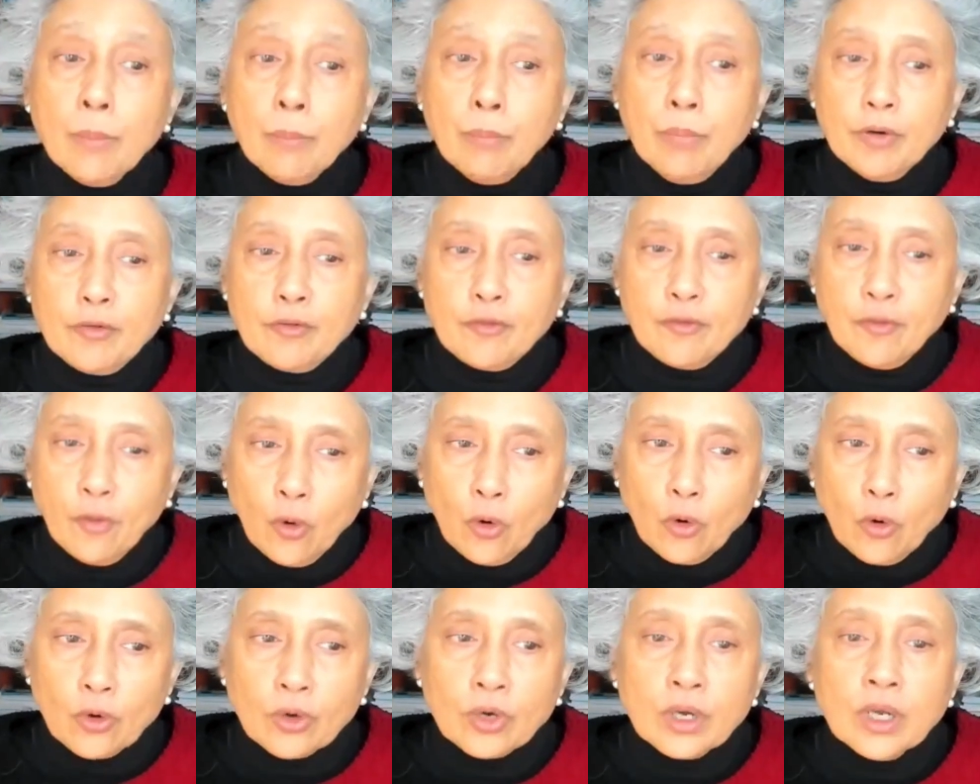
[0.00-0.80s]

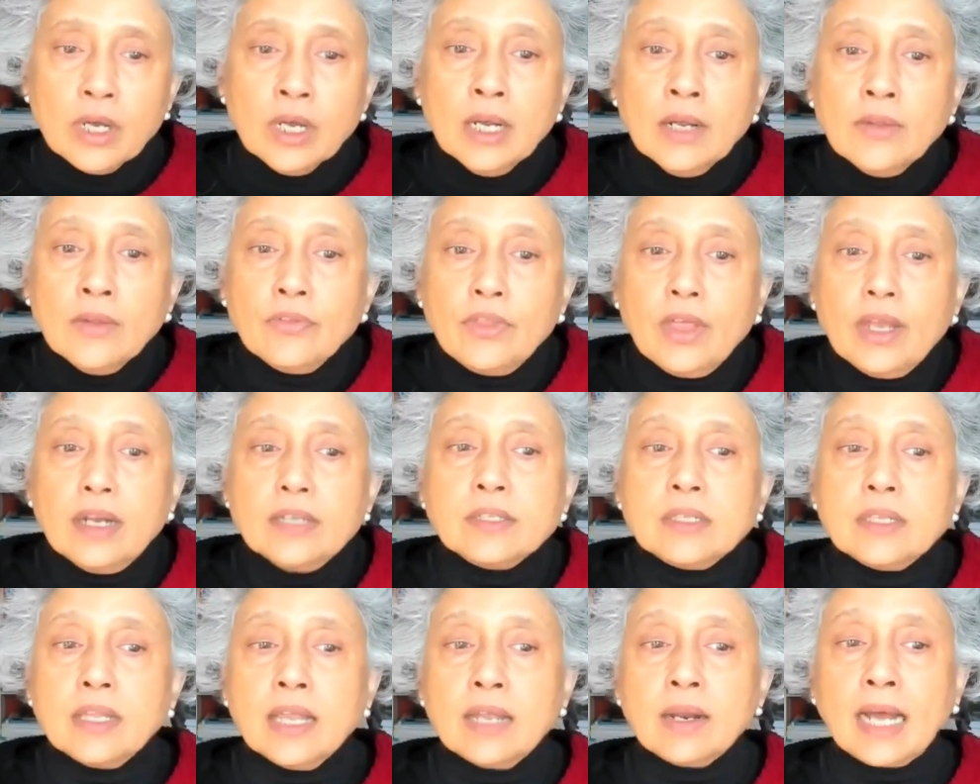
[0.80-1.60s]
before.
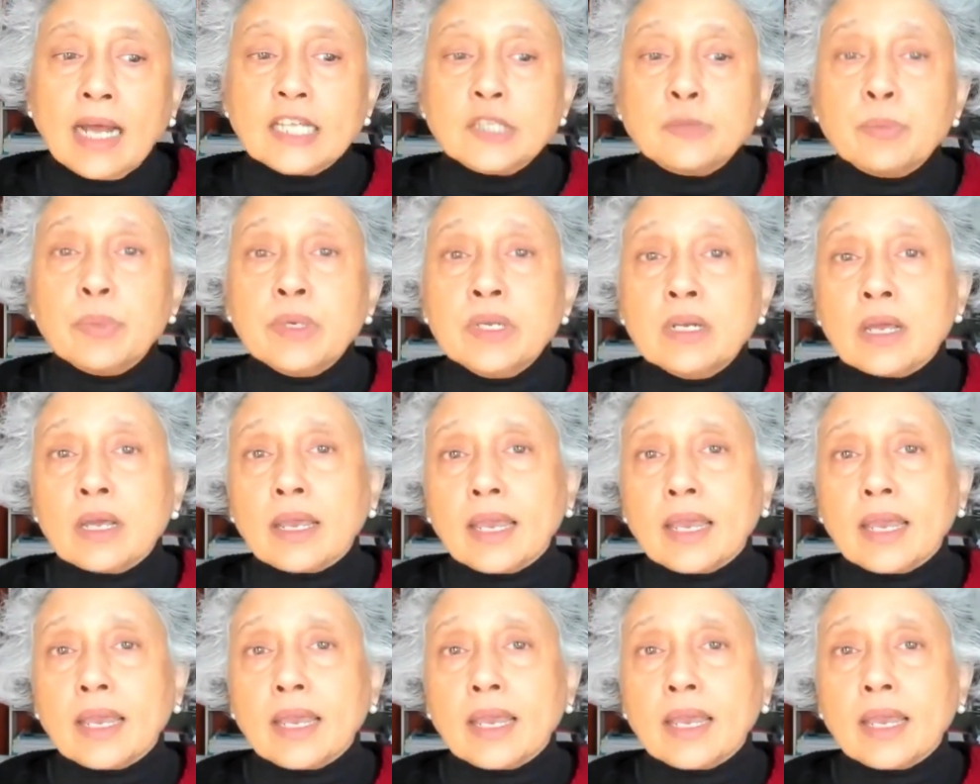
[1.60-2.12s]
There has been a